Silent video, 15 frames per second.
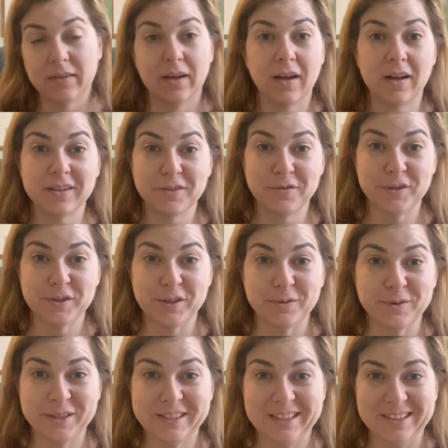I'll diffuse it,
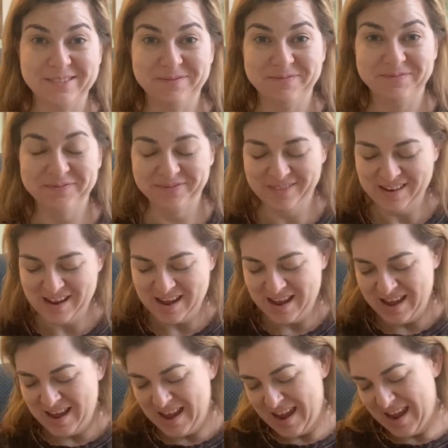we'll see.
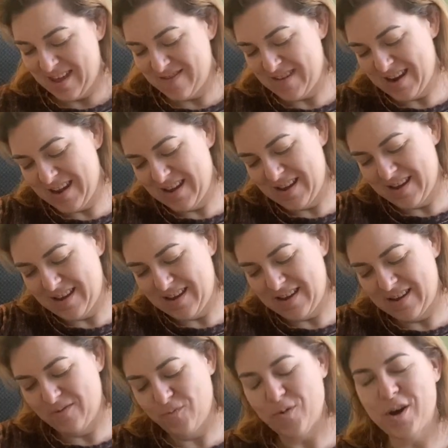And then I
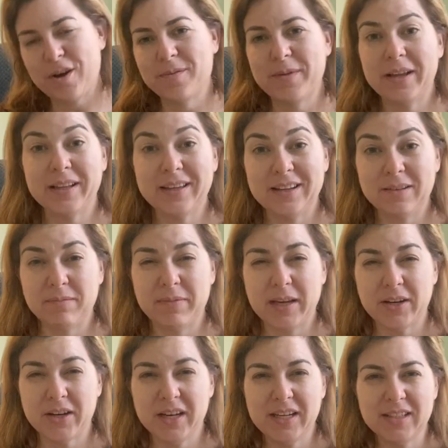got watermelon and
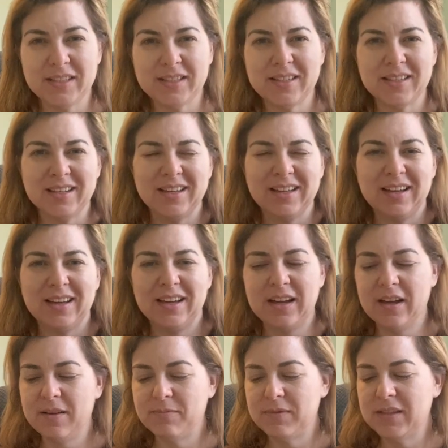berries.
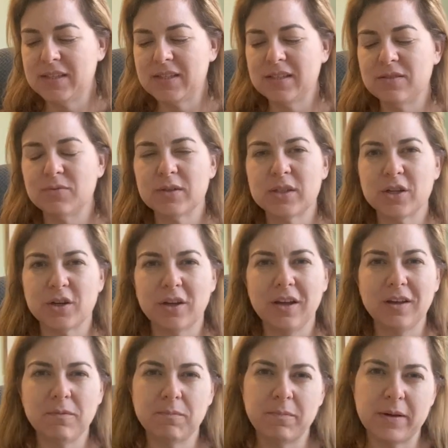This is
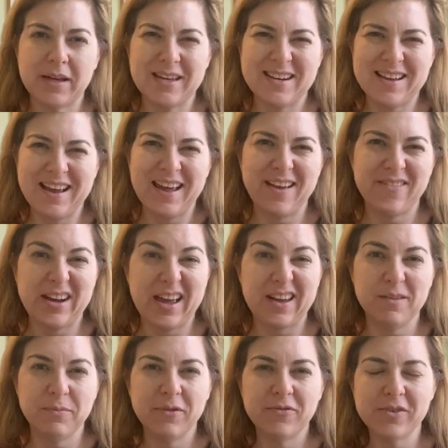returning, but I haven't had
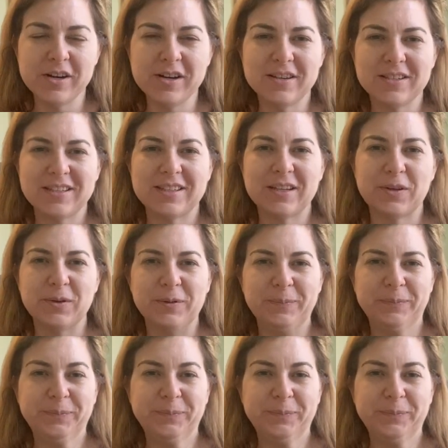it before, so.